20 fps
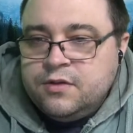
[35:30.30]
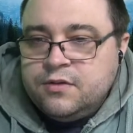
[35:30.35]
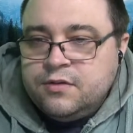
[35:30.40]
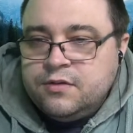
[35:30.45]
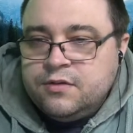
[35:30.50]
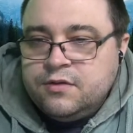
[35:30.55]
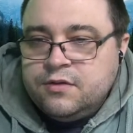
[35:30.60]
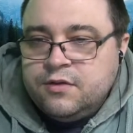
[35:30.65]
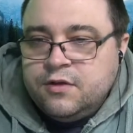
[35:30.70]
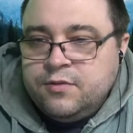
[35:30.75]

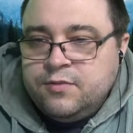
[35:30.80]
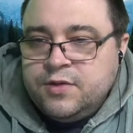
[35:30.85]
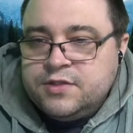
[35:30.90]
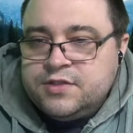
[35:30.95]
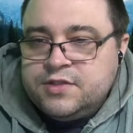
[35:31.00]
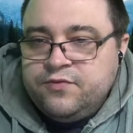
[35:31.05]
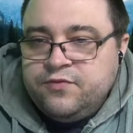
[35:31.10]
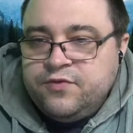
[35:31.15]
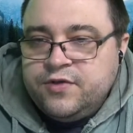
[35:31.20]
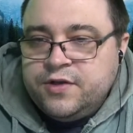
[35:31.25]
there'll be some
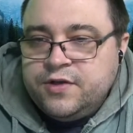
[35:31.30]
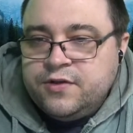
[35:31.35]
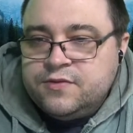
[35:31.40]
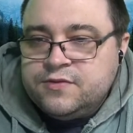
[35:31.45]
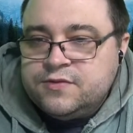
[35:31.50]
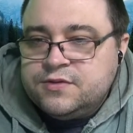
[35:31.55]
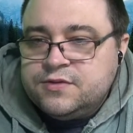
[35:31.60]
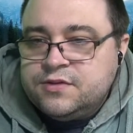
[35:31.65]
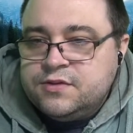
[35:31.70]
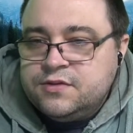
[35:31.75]

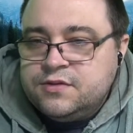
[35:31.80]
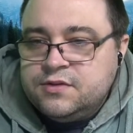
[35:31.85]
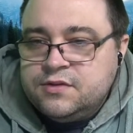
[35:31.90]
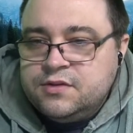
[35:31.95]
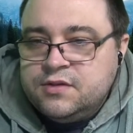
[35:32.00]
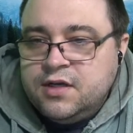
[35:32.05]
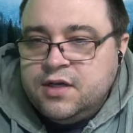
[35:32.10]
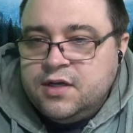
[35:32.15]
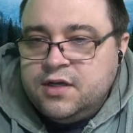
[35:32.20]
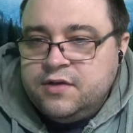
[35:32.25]
videos
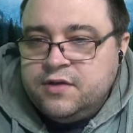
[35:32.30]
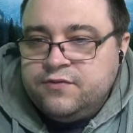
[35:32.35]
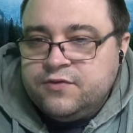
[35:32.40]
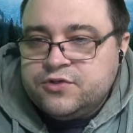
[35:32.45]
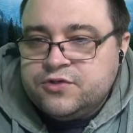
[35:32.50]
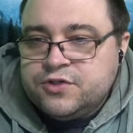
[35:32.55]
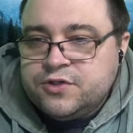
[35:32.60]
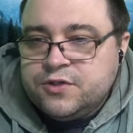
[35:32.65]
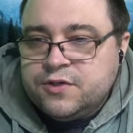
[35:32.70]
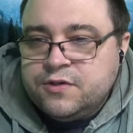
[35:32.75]
for
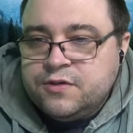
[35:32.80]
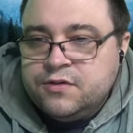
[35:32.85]
sure